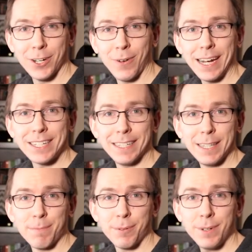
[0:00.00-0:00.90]
correction in
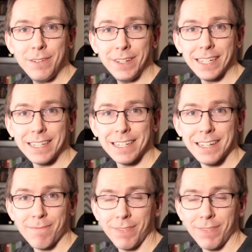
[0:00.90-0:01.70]
the previous